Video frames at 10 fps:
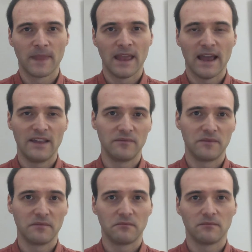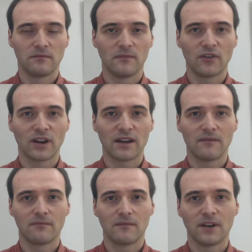and you
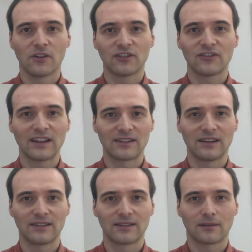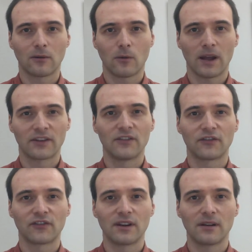can notice that it's quite an
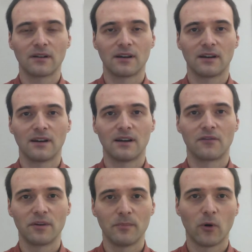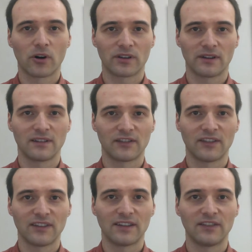interesting uh, report in the
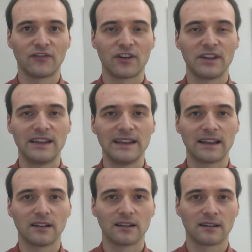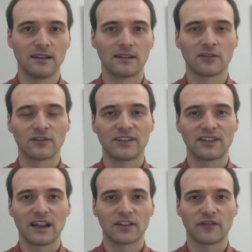sense that it's very detailed. It contains
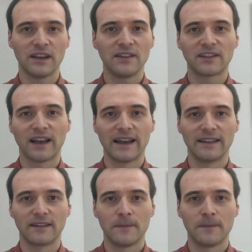a lot of insight.